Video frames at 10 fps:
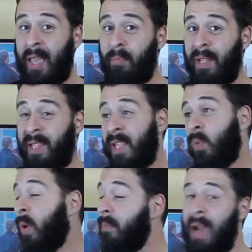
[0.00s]
but since
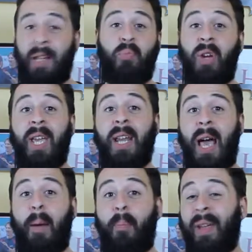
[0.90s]
we might bring it
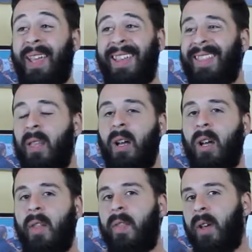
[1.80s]
up in
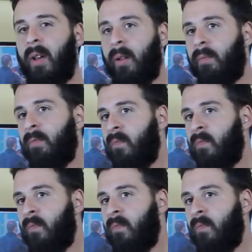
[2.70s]
the